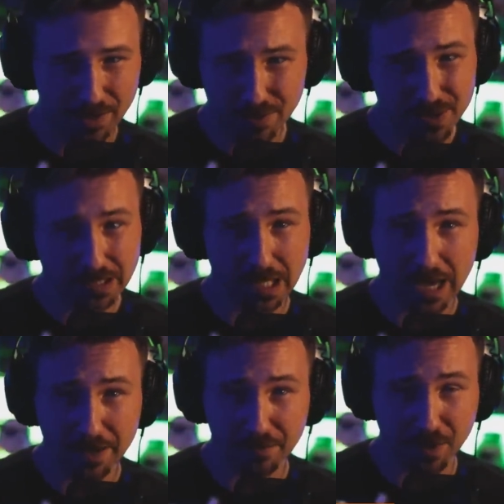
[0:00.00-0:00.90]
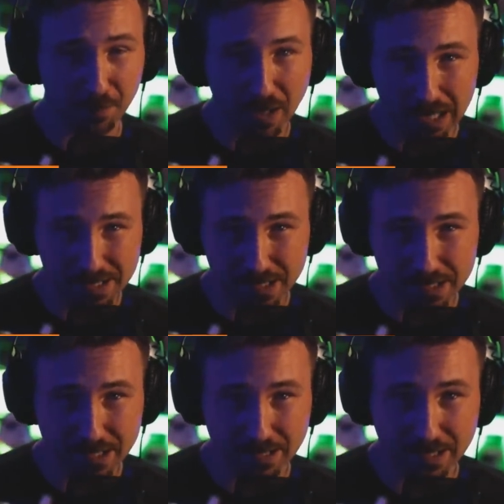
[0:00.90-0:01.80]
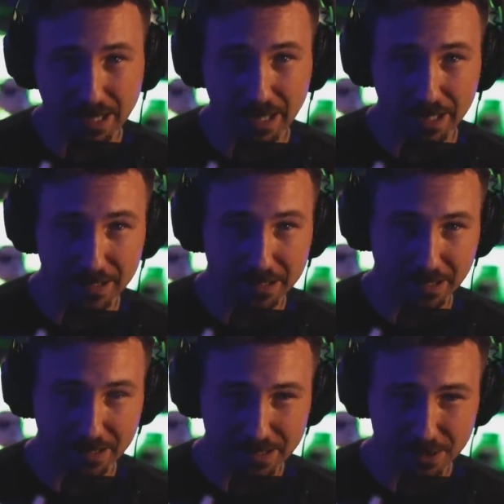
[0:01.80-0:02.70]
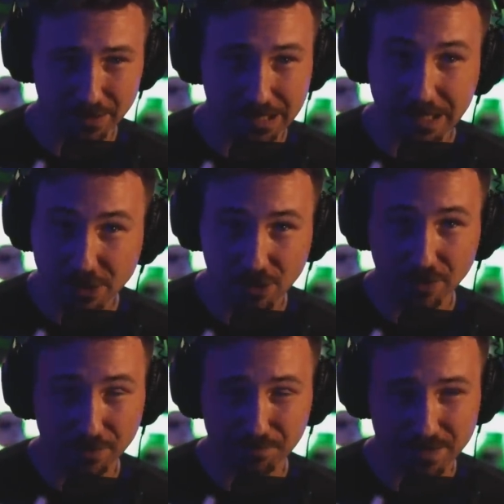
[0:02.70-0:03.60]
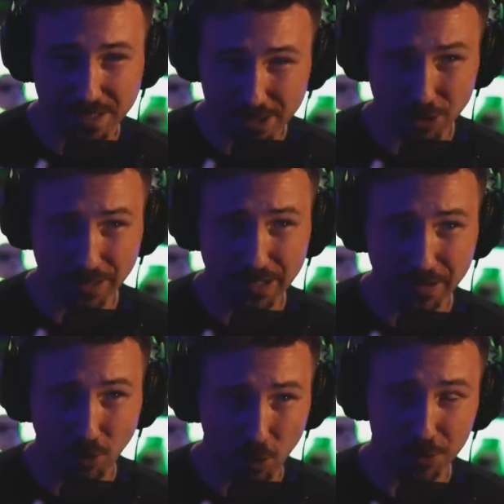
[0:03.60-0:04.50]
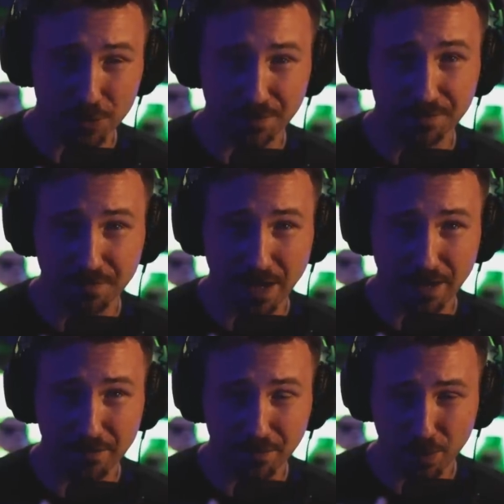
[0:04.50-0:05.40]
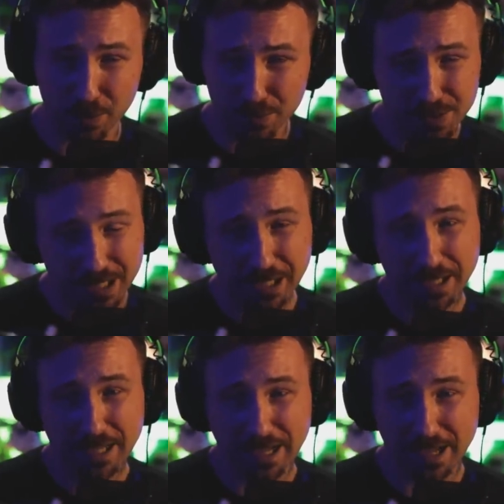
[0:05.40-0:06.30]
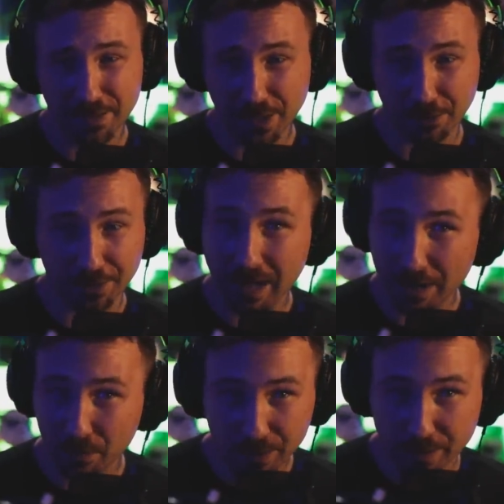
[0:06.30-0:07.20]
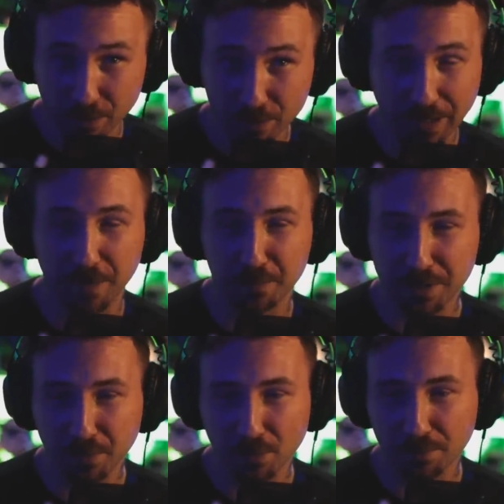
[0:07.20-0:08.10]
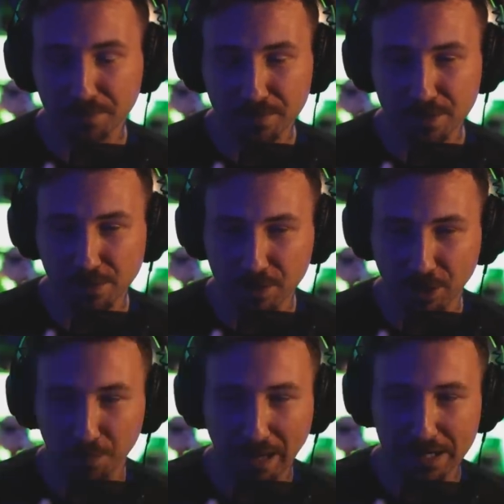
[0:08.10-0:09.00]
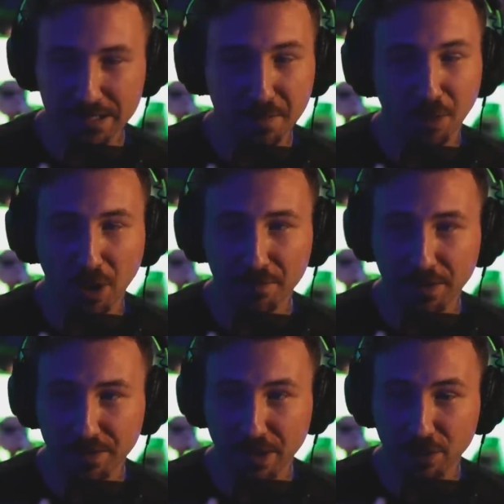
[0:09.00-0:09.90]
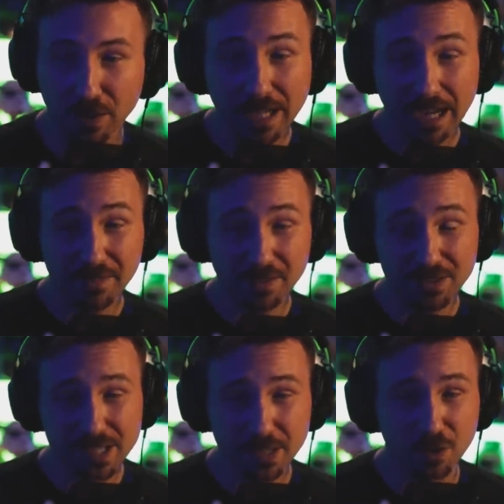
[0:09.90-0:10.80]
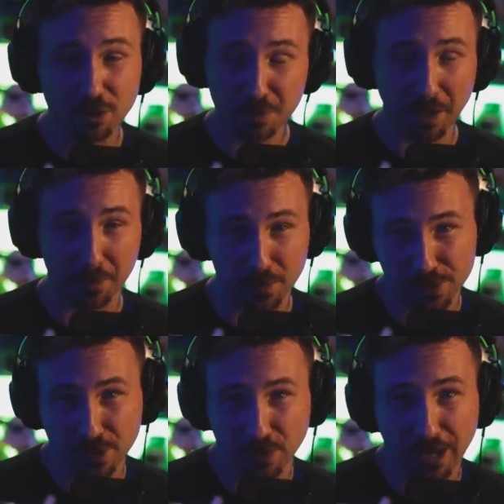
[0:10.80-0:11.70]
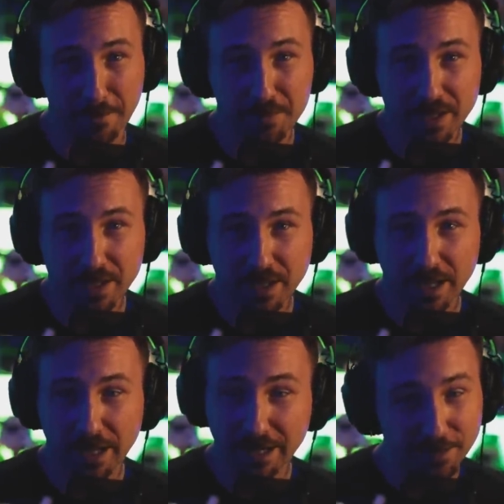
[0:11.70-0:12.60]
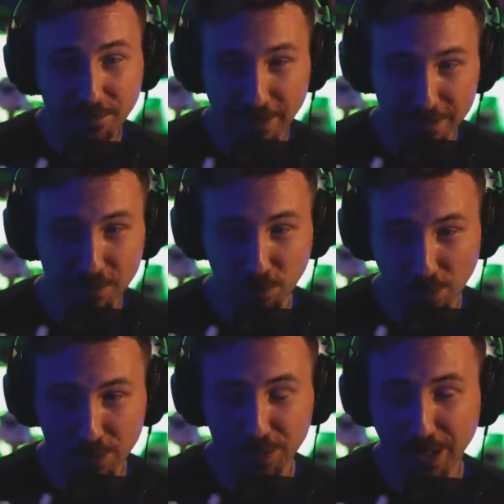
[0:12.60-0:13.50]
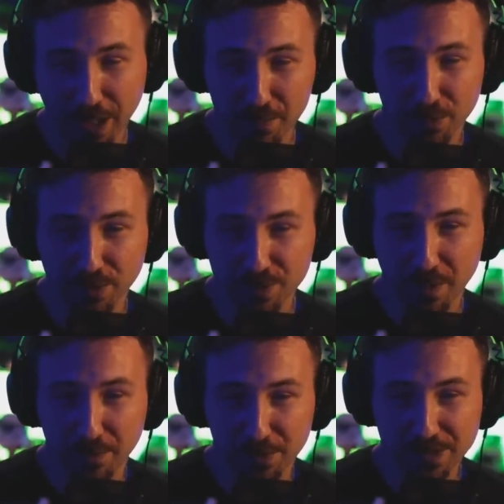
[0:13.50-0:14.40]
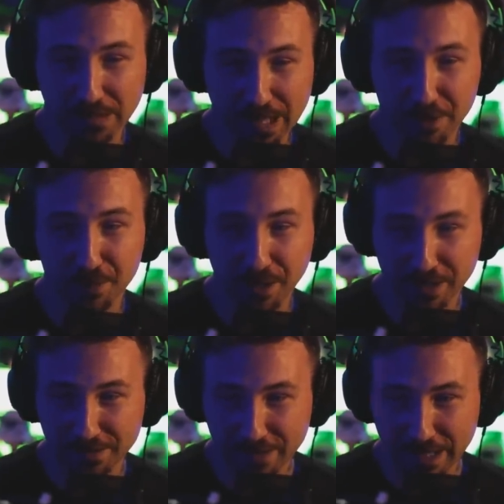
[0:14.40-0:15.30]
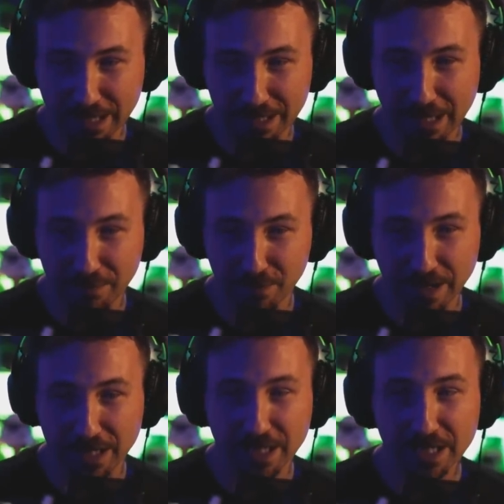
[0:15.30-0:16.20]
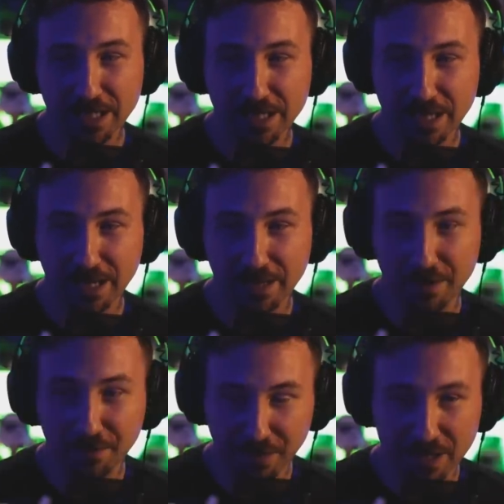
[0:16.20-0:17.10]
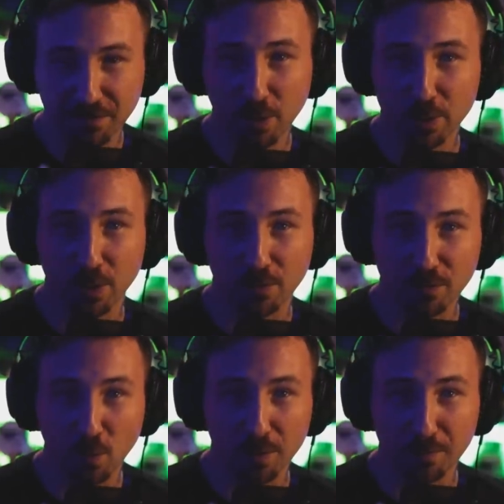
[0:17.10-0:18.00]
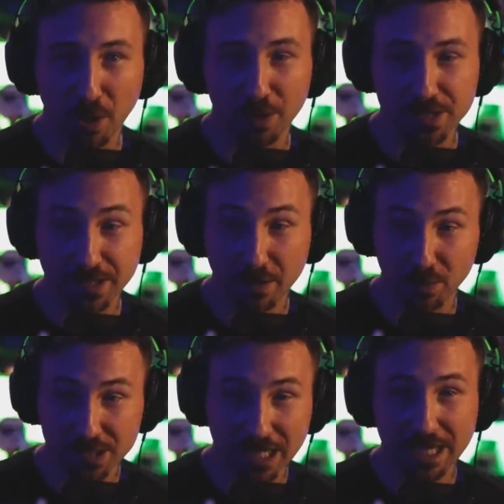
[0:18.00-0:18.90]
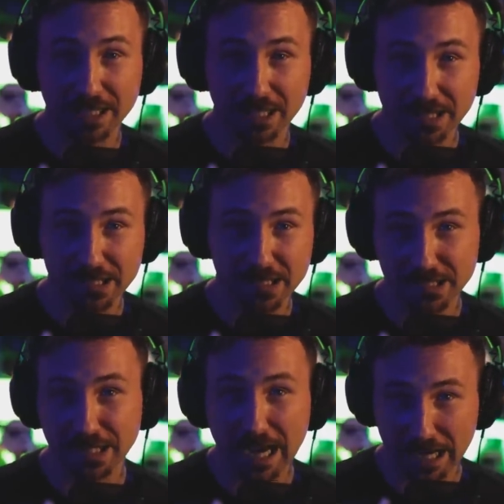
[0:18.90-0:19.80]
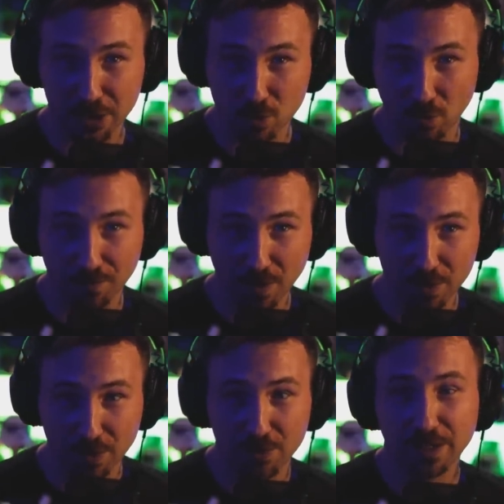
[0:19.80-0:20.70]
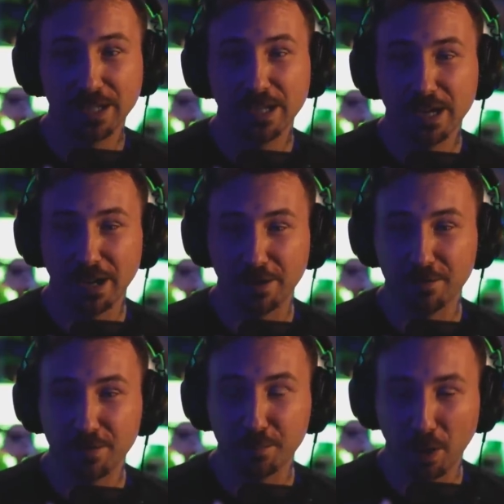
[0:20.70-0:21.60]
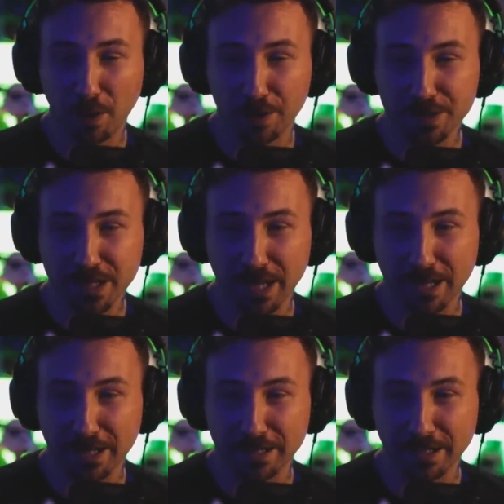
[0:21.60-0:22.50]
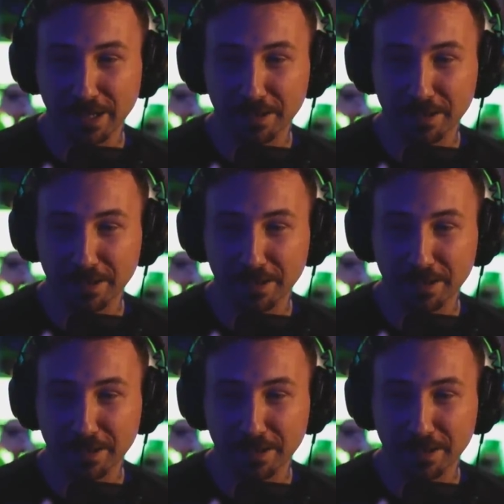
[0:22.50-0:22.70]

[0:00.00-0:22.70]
There's a lot of composites and and uh, essentially digital digitally altered uh, photos uh, that are not real and people you know pass them off as they do i've even seen newspapers do that uh, i in fact wrote a couple newspapers a letter because they had a fake uh, a fake photo for mars and they were saying that this is an actual photo of Mars, and uh,